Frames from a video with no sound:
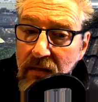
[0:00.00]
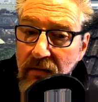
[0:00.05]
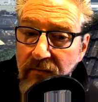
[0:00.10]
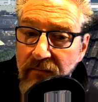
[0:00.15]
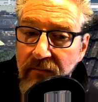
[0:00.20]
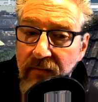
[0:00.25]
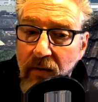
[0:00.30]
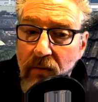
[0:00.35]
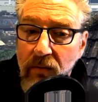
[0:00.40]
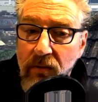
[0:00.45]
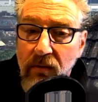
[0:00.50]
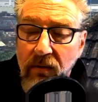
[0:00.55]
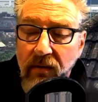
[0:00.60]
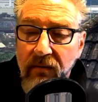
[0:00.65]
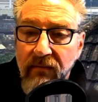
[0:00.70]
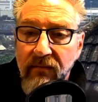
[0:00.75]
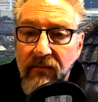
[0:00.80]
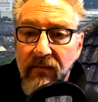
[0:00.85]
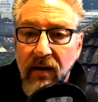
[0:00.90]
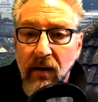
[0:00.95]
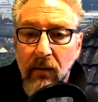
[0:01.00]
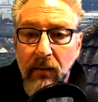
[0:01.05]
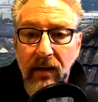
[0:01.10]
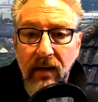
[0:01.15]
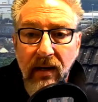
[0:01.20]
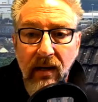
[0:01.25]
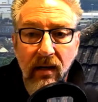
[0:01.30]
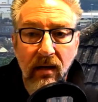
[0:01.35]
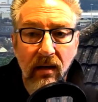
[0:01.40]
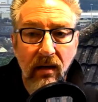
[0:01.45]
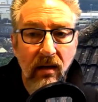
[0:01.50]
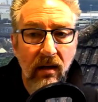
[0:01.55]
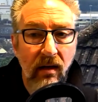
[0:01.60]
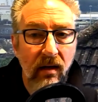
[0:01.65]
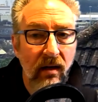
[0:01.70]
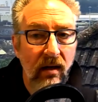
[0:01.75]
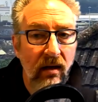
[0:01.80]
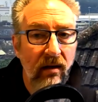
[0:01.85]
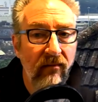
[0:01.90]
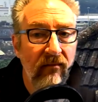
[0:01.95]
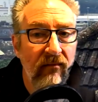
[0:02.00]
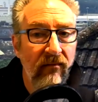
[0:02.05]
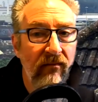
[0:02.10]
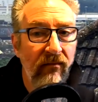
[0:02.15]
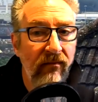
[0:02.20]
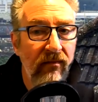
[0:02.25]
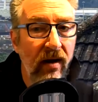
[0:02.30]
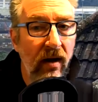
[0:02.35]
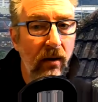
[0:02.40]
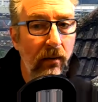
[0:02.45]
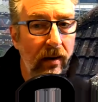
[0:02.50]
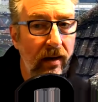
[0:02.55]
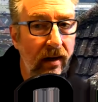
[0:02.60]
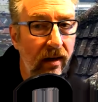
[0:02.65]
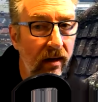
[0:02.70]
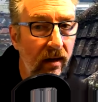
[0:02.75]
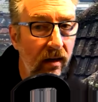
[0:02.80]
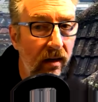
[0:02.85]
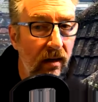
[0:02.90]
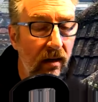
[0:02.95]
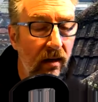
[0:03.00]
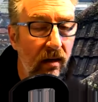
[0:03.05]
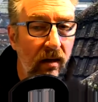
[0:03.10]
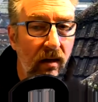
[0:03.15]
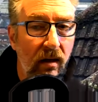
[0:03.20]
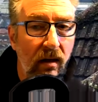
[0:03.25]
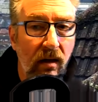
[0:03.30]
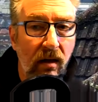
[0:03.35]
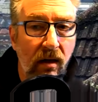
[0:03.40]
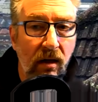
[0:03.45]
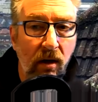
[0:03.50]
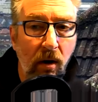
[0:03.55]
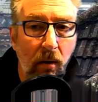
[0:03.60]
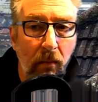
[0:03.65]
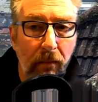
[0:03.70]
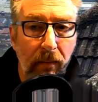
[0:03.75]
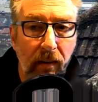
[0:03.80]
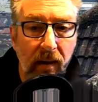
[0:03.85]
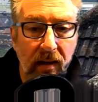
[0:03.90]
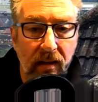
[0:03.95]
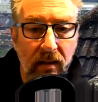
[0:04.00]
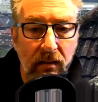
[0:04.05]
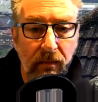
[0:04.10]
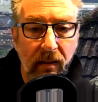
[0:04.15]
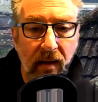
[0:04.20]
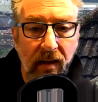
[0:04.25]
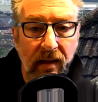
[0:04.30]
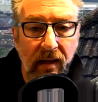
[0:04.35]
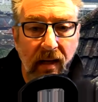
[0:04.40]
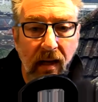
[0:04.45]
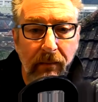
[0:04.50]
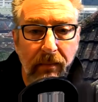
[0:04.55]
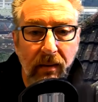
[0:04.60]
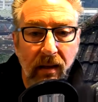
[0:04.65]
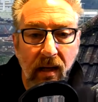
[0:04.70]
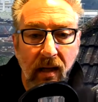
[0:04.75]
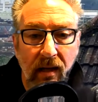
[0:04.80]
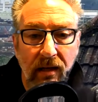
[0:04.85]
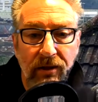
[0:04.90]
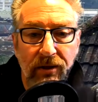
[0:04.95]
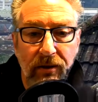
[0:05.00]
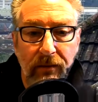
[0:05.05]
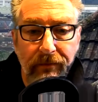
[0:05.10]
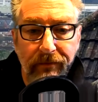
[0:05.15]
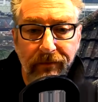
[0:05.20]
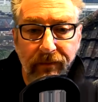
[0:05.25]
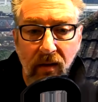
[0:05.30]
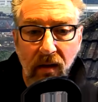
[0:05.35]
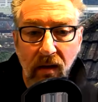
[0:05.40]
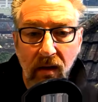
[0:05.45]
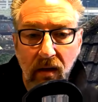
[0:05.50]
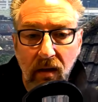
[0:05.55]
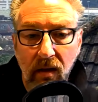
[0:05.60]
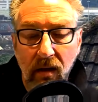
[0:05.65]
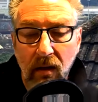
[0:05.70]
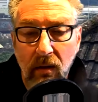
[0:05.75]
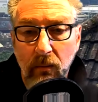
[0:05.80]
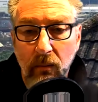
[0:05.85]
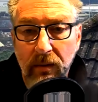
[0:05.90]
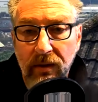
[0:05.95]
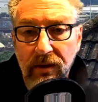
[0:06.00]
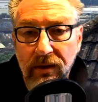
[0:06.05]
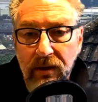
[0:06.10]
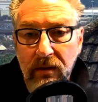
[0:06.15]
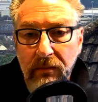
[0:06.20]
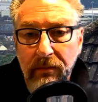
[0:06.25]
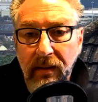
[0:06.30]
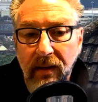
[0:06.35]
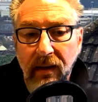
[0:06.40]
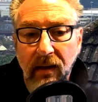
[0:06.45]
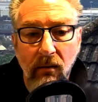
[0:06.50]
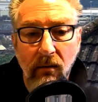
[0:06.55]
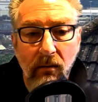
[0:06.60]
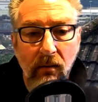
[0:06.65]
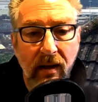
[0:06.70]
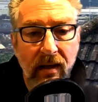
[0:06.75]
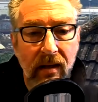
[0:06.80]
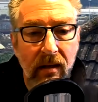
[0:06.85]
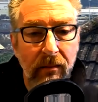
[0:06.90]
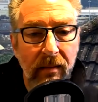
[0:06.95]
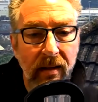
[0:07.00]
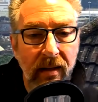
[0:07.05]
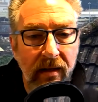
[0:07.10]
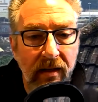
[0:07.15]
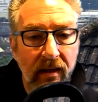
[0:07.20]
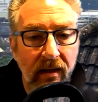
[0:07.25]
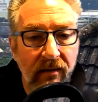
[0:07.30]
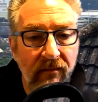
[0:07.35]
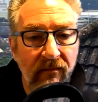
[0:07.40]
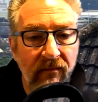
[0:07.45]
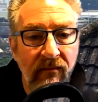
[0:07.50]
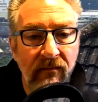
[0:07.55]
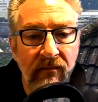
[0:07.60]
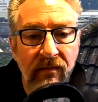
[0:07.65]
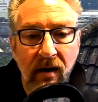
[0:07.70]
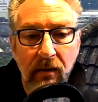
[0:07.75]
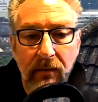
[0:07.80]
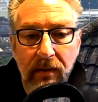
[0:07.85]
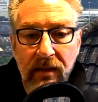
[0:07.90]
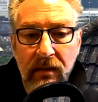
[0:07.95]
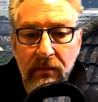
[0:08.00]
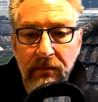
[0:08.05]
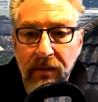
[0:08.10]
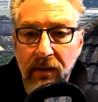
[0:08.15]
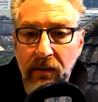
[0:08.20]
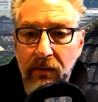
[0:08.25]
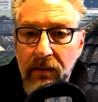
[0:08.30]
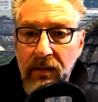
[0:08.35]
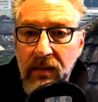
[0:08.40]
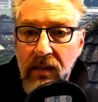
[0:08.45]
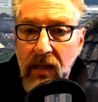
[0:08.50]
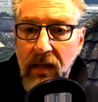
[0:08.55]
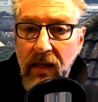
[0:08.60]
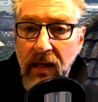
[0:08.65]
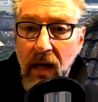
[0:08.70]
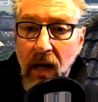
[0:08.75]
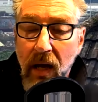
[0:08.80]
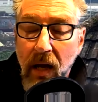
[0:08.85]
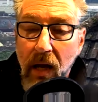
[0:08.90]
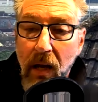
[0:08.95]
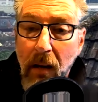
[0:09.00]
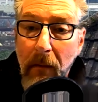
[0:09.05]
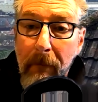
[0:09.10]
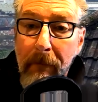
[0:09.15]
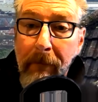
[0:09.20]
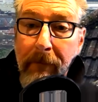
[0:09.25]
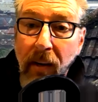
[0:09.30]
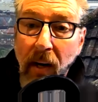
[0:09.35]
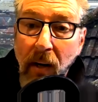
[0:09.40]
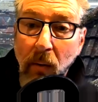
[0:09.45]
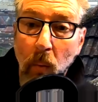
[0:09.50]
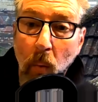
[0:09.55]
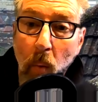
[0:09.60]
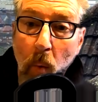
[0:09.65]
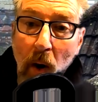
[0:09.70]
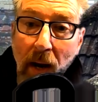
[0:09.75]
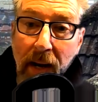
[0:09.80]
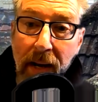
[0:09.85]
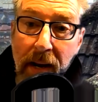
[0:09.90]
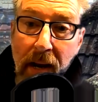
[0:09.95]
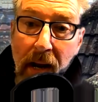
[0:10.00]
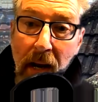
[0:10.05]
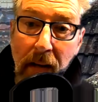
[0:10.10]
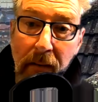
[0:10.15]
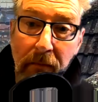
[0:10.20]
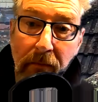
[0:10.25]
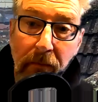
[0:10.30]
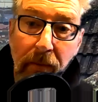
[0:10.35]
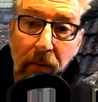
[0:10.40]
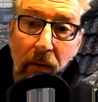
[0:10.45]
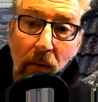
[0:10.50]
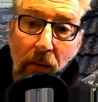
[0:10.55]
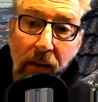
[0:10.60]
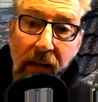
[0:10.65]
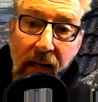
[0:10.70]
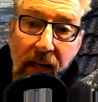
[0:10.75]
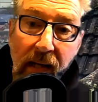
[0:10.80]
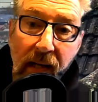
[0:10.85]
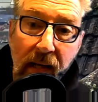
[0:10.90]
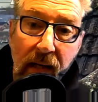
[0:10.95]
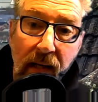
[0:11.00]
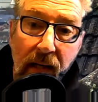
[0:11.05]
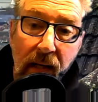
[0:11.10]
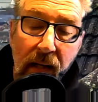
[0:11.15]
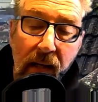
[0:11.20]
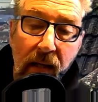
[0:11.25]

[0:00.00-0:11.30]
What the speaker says: vote on a very, very complex planning application which is being recommended very spuriously by one employee,